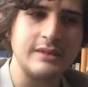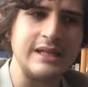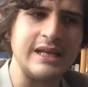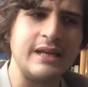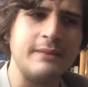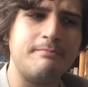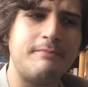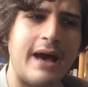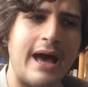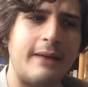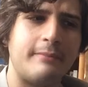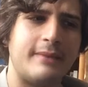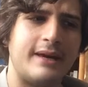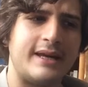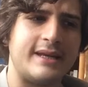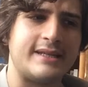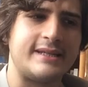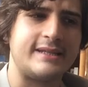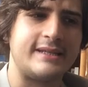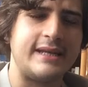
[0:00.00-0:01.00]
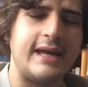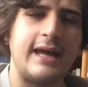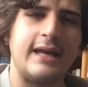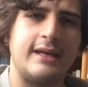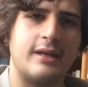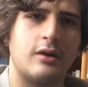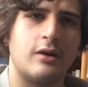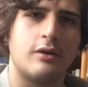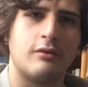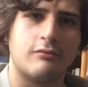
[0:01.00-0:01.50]
and Batman is
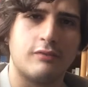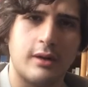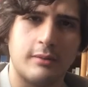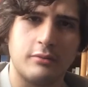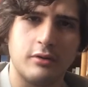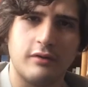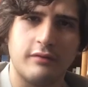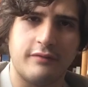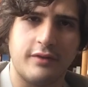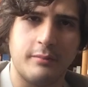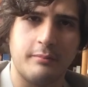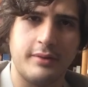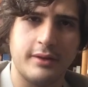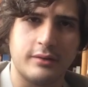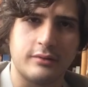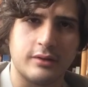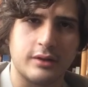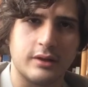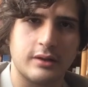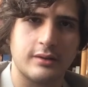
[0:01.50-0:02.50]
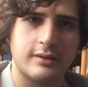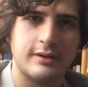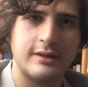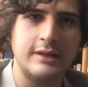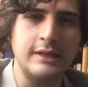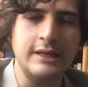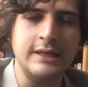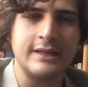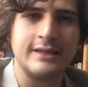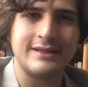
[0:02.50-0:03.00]
standing on the rubble of the building.
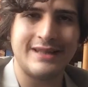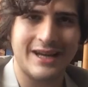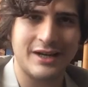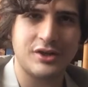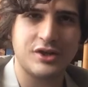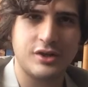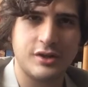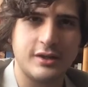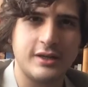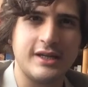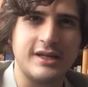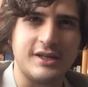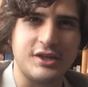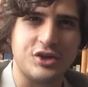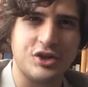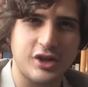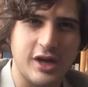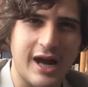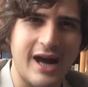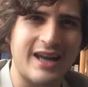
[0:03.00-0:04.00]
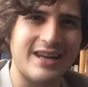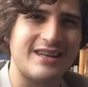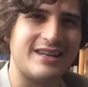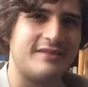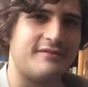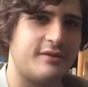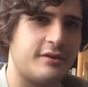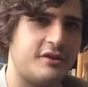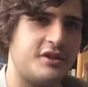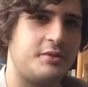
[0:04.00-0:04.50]
That sh- is shot in a
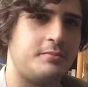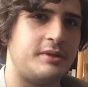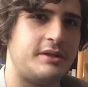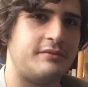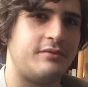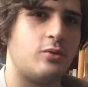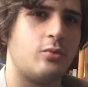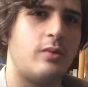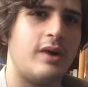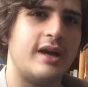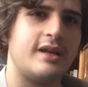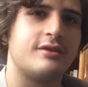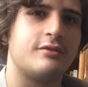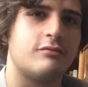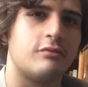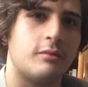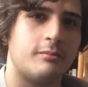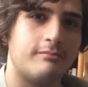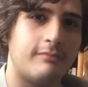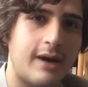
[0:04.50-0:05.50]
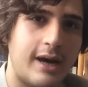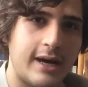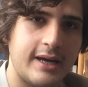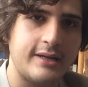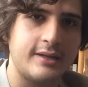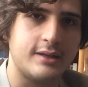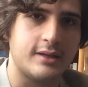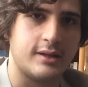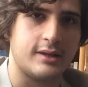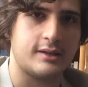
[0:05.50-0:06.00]
very specific way to
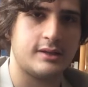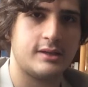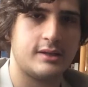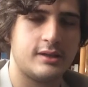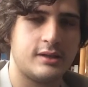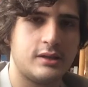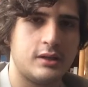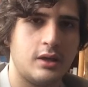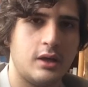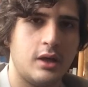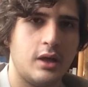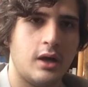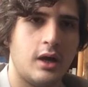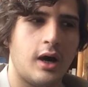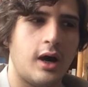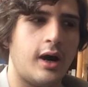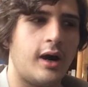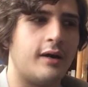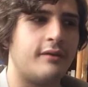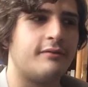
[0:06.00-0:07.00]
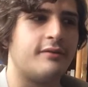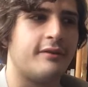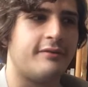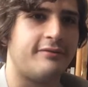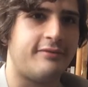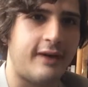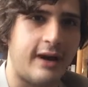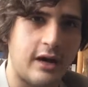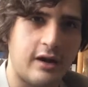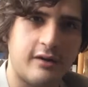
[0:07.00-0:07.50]
remind us of the
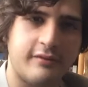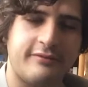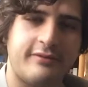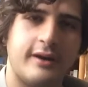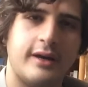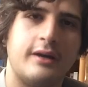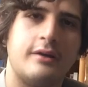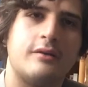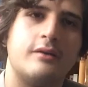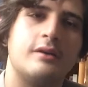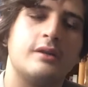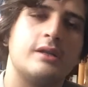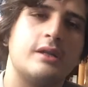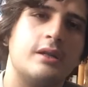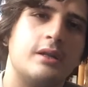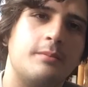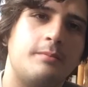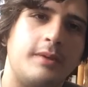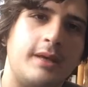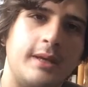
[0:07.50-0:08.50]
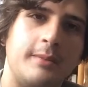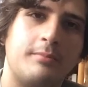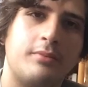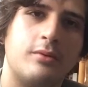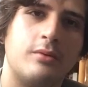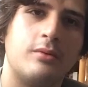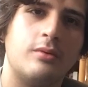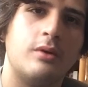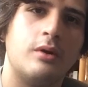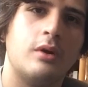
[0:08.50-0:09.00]
firefighters and the
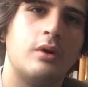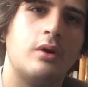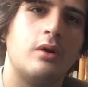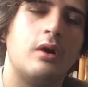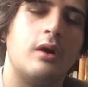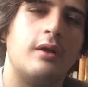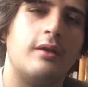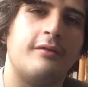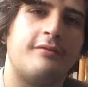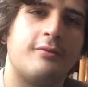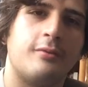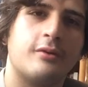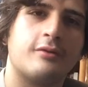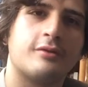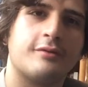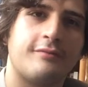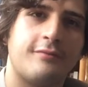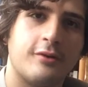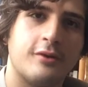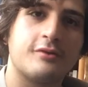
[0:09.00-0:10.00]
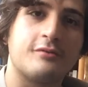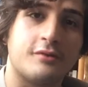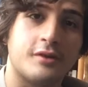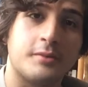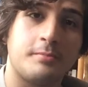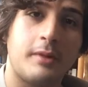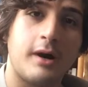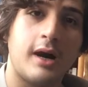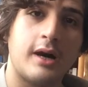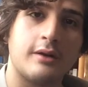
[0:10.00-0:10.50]
people, uh, the first
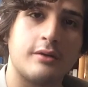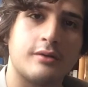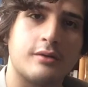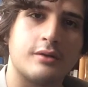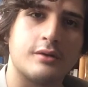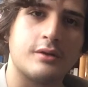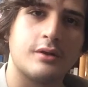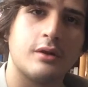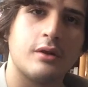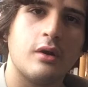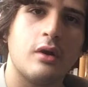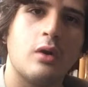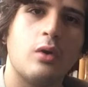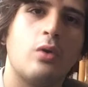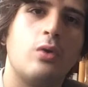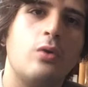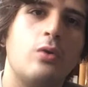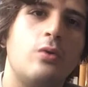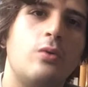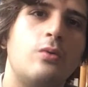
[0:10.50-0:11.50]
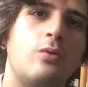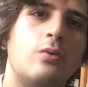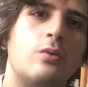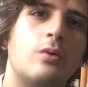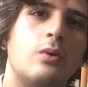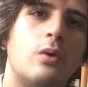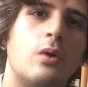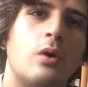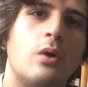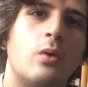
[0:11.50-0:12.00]
responders who
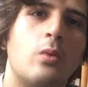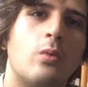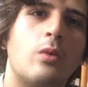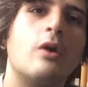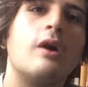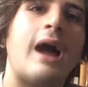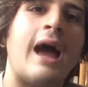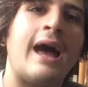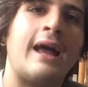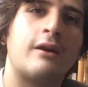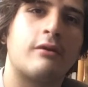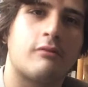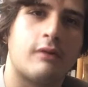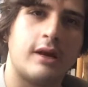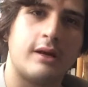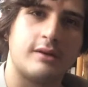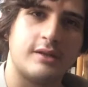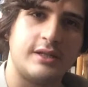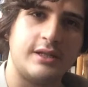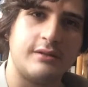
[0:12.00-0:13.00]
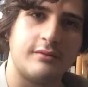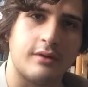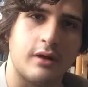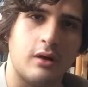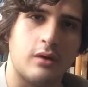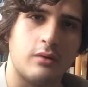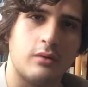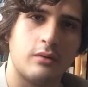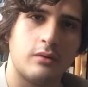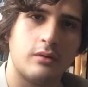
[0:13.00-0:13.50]
were at ground
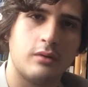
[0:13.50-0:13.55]
zero